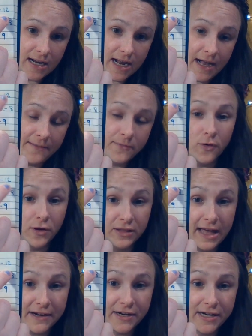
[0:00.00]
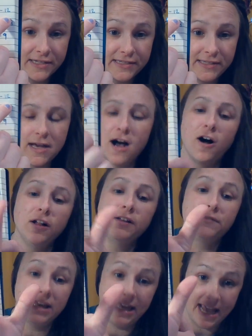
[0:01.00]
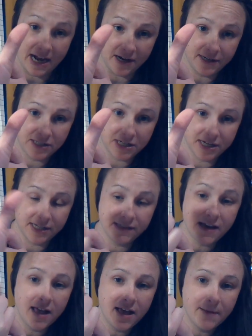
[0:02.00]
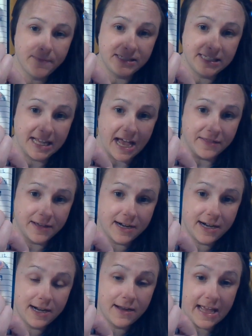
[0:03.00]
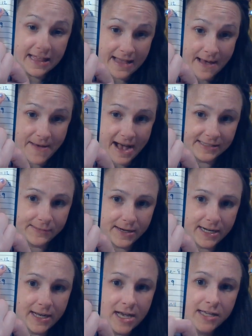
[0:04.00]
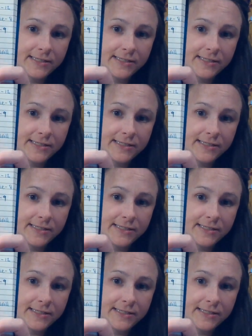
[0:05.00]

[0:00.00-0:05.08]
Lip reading: or letters, all of the characters put together in that password.